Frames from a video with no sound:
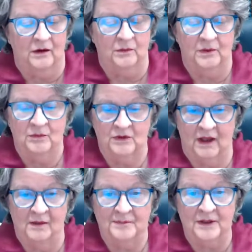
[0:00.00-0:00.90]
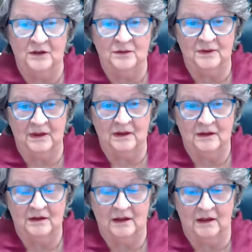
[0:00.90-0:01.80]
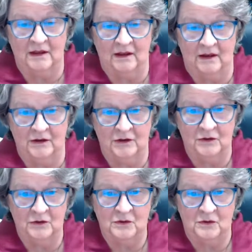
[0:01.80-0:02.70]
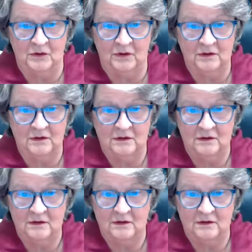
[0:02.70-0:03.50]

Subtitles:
We will not be doing the Unicorn